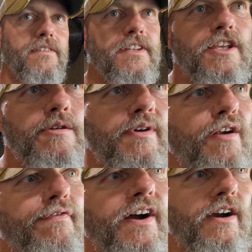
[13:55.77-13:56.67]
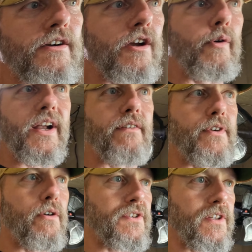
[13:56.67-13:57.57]
dehumidifier going, I've
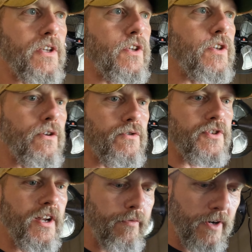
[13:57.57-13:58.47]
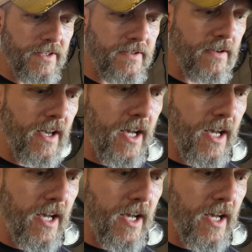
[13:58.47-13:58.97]
noticed a huge difference.